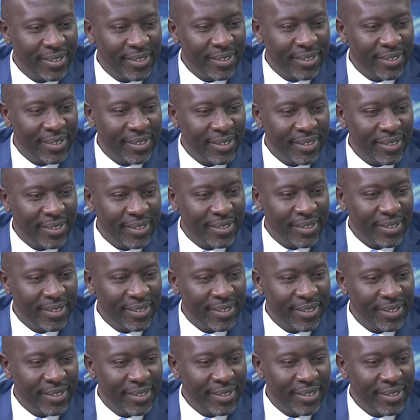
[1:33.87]
that is why
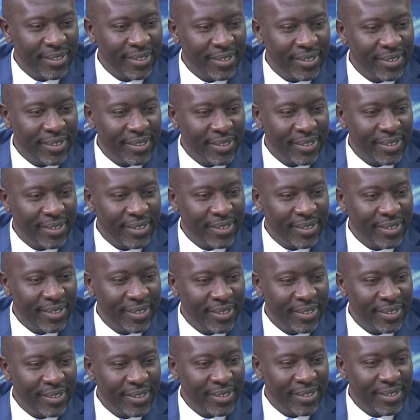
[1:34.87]
it's something where
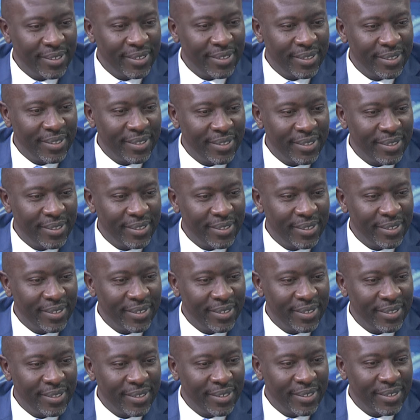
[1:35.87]
experience
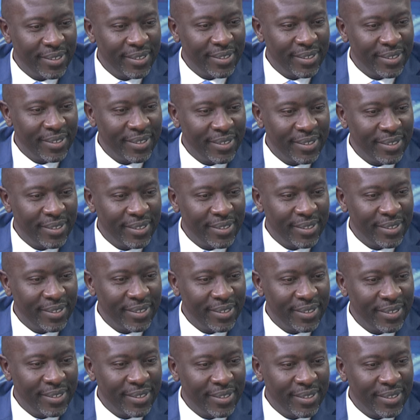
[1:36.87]
and skills
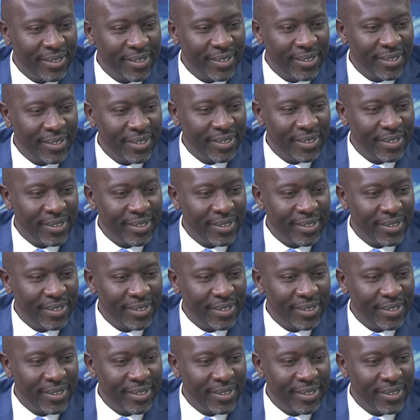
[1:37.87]
come in.